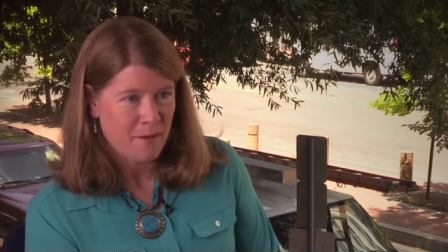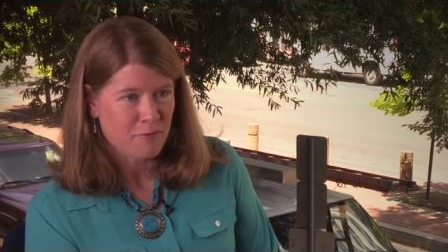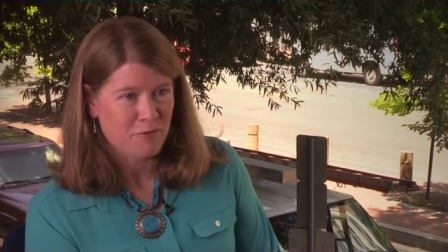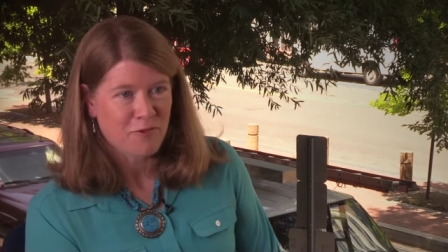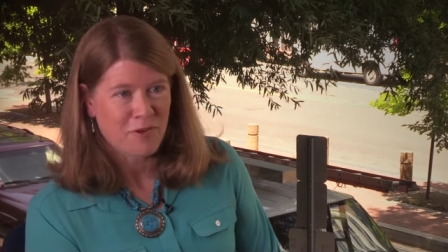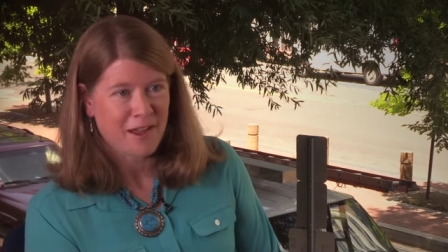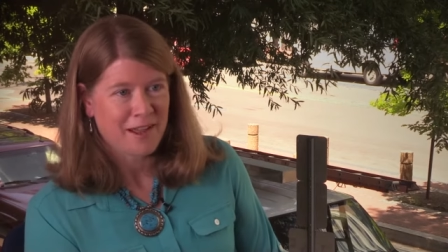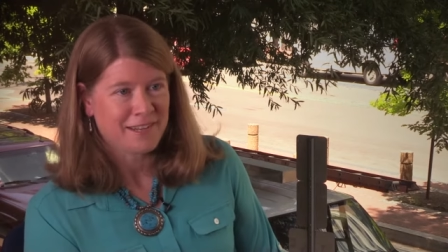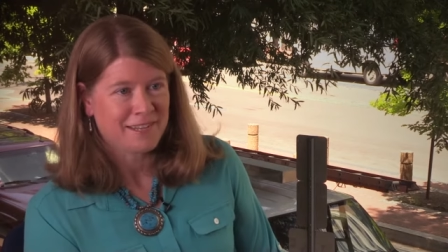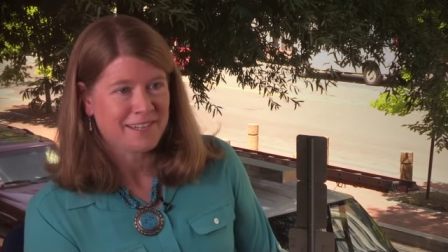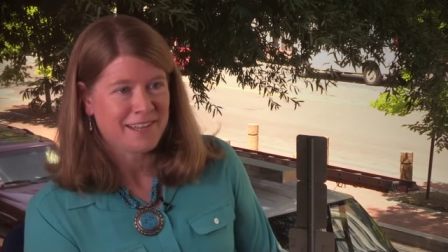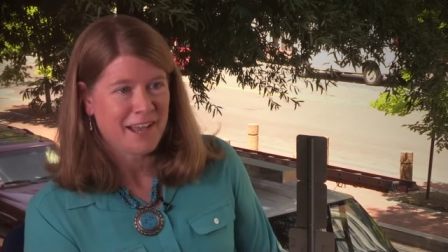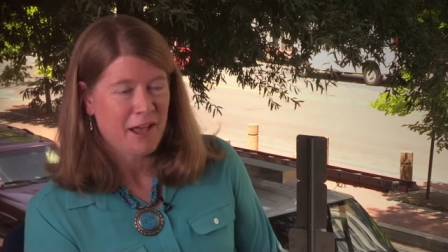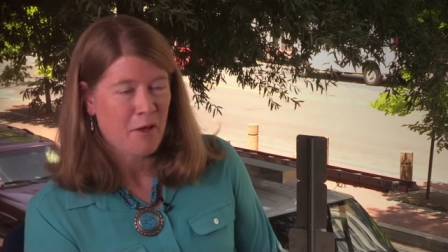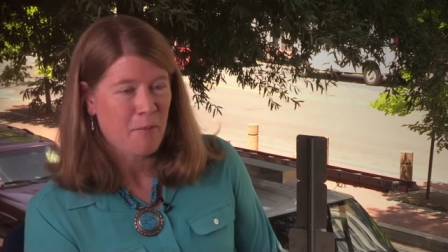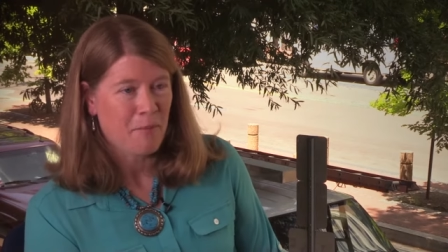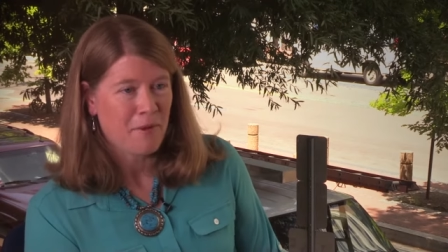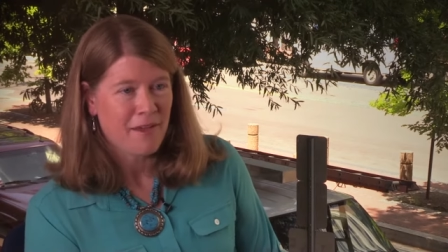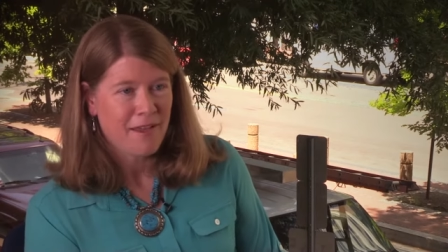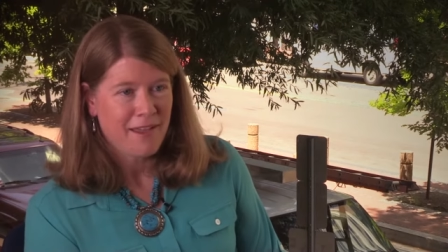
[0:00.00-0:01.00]
I'm trying to
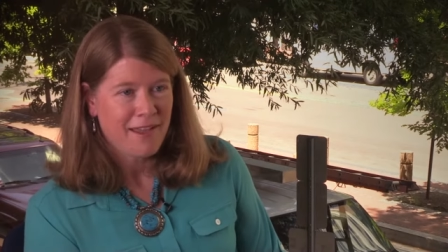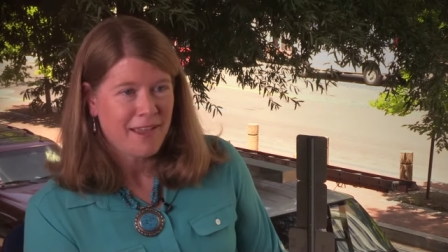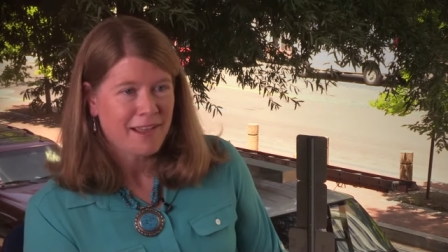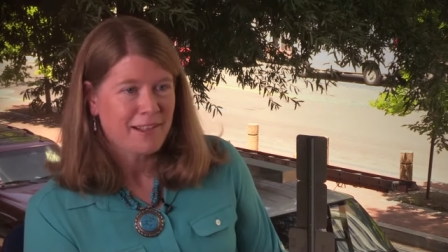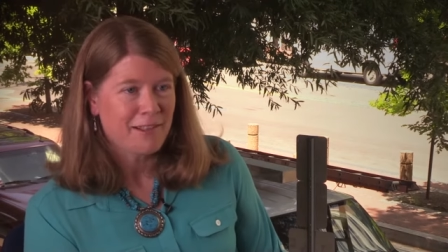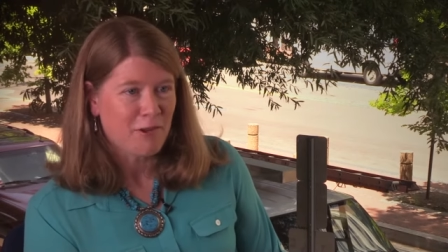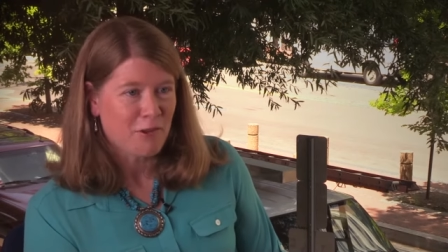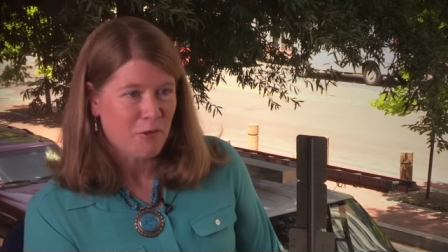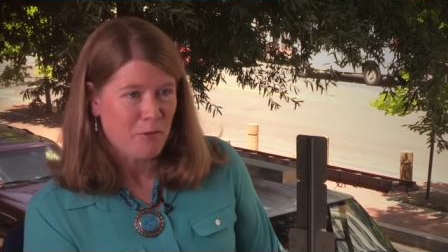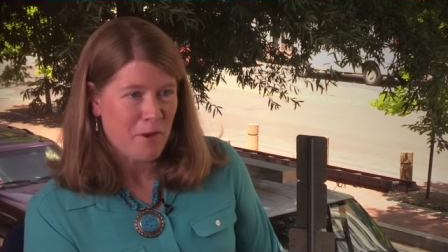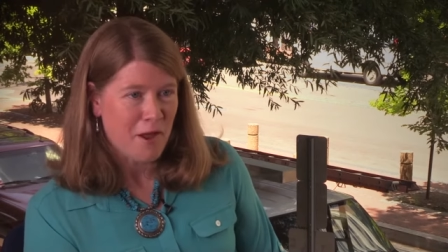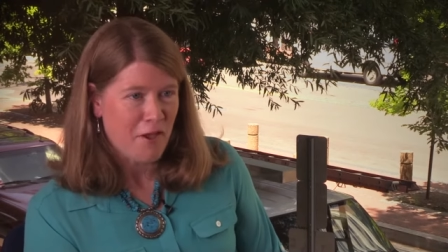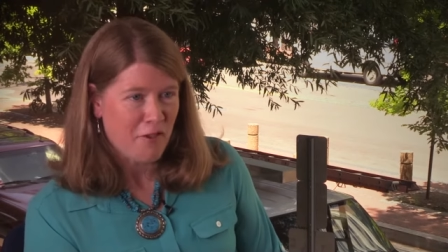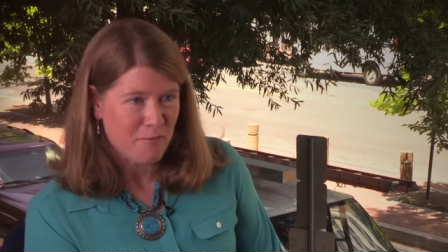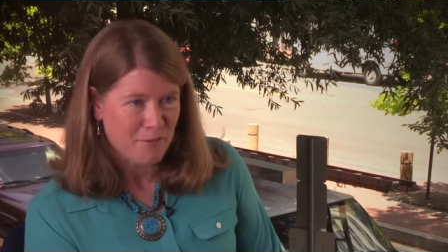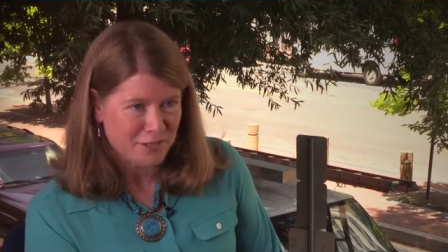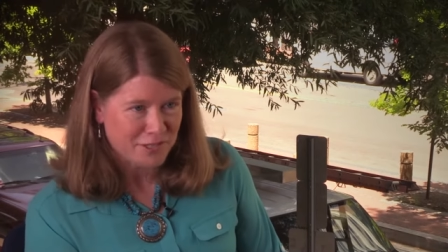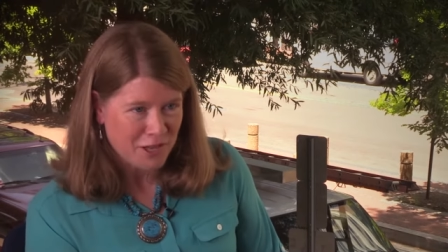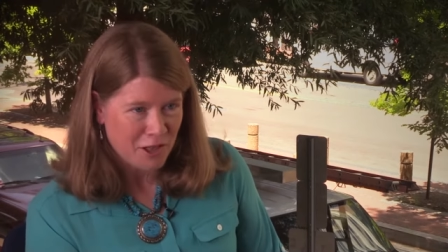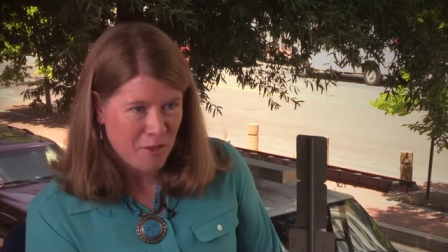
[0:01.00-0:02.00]
help clear the way,
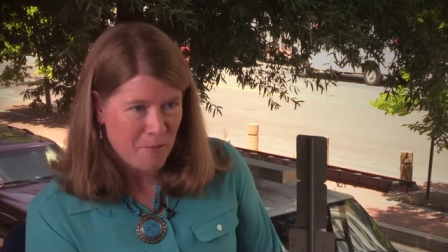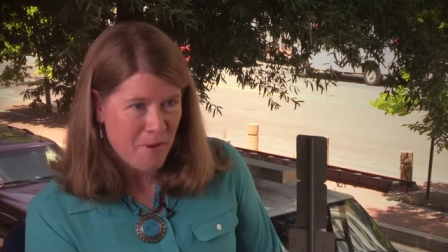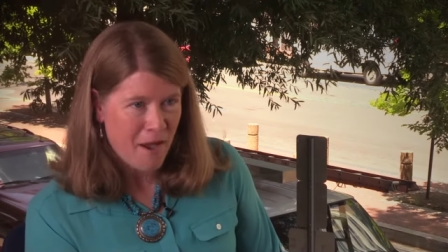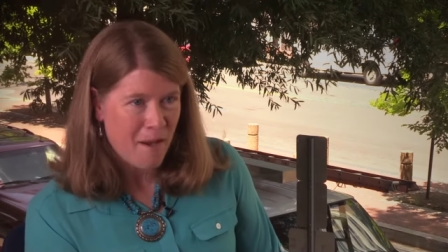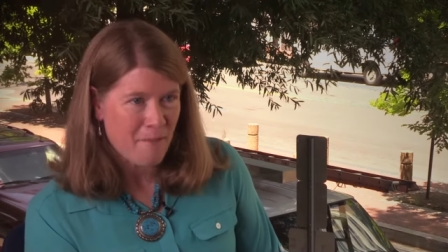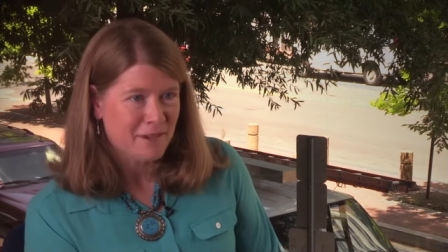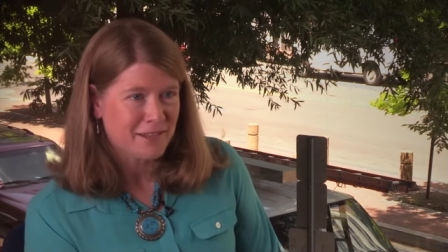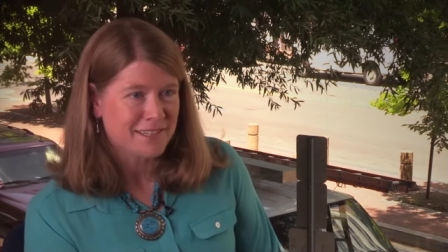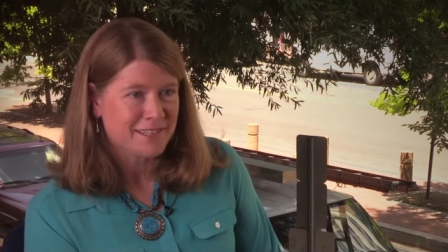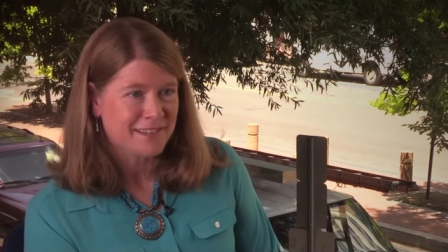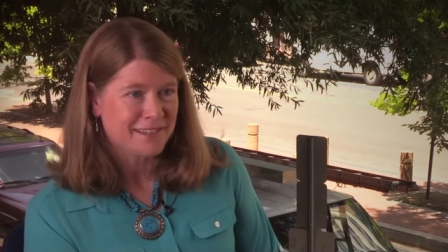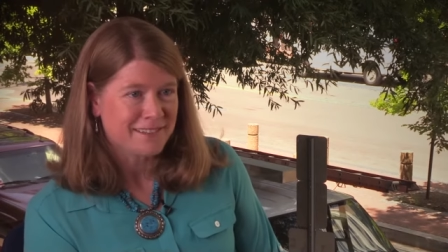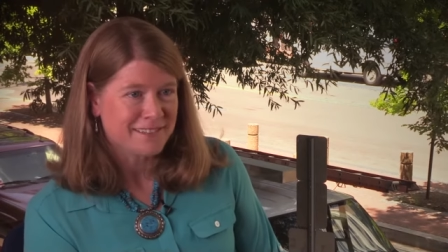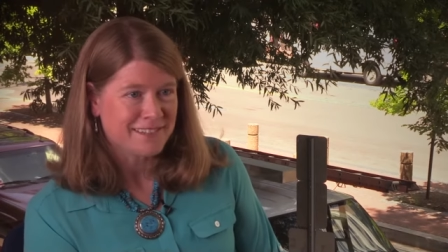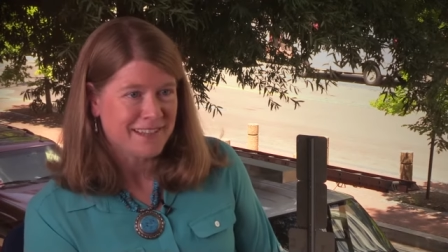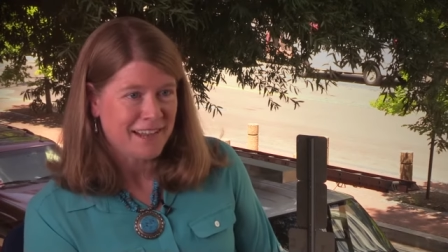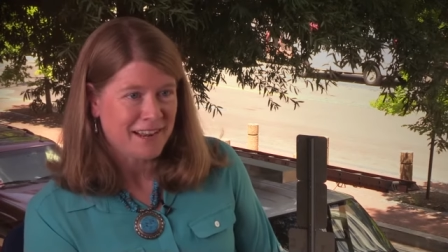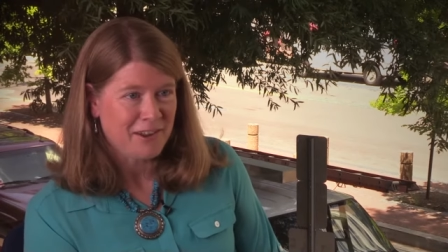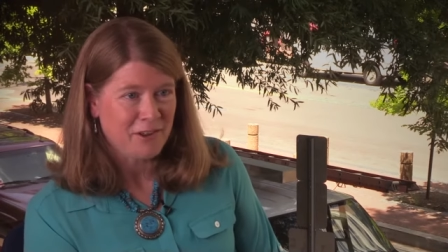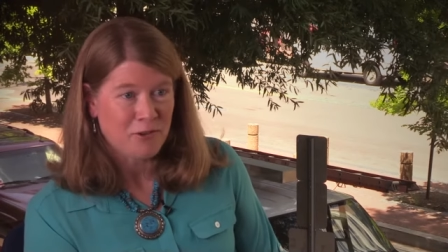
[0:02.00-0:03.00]
as Michelle Obama
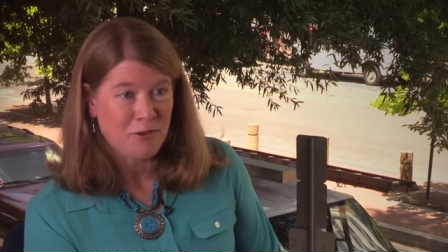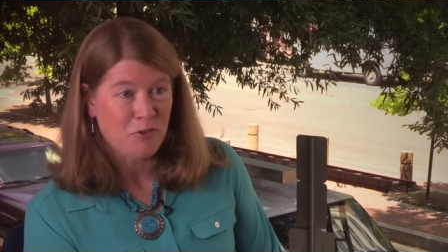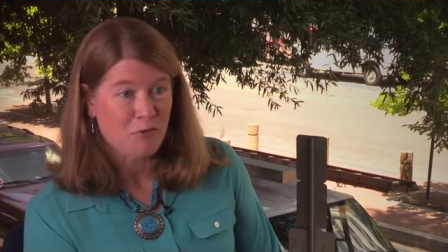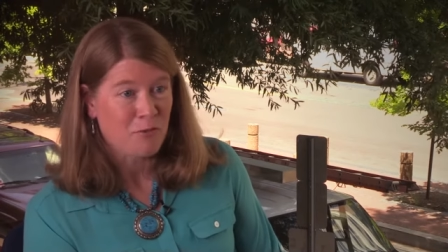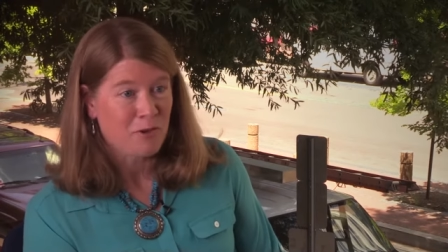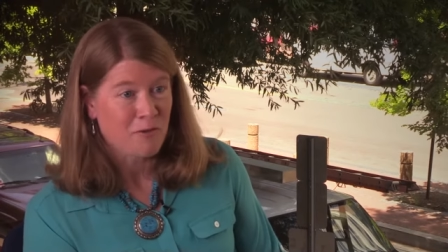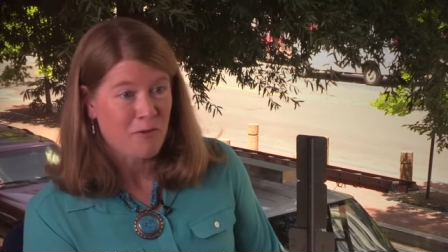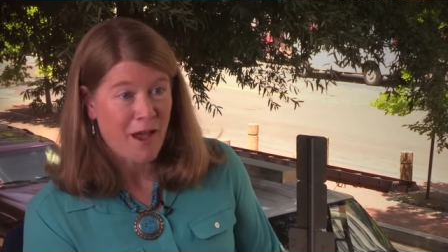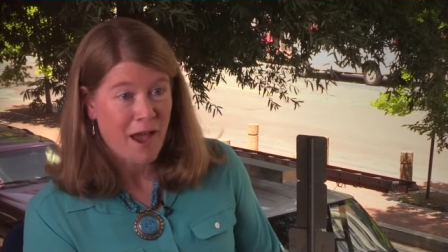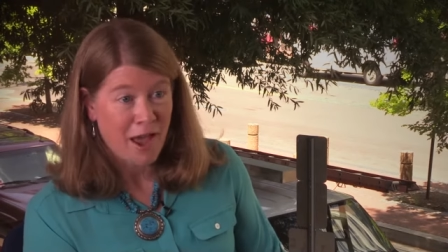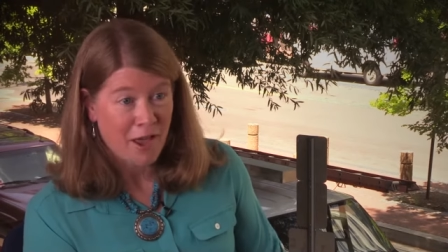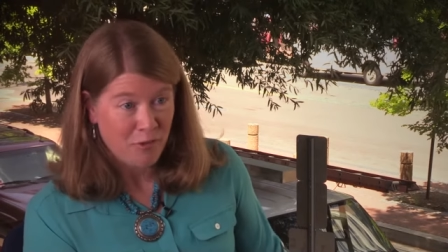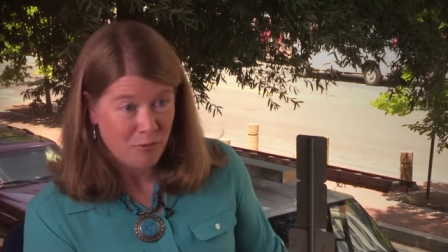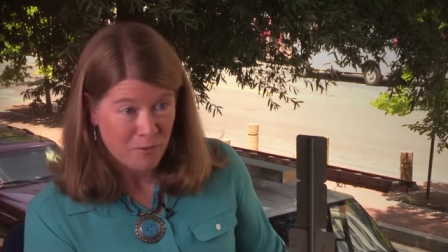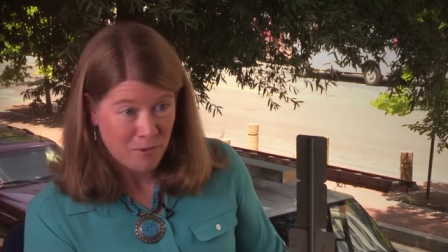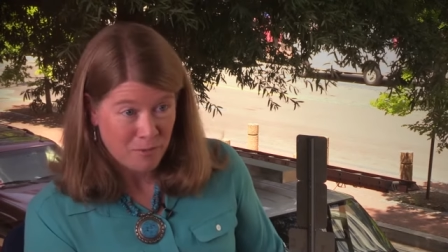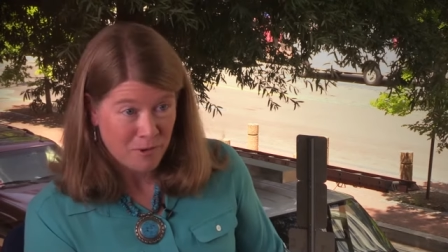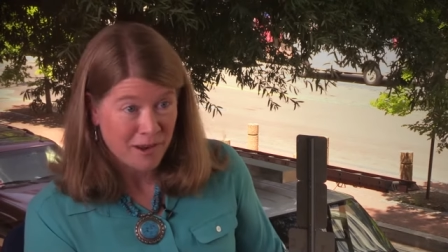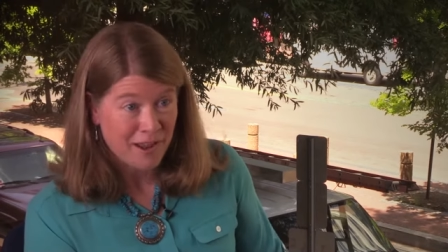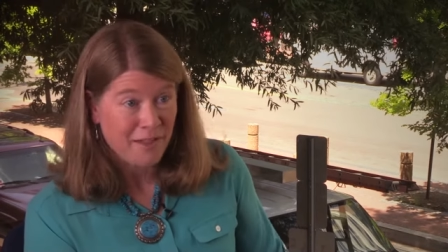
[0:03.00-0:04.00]
said, you know, as we rise,
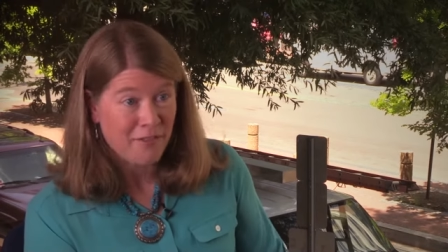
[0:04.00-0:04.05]
we bring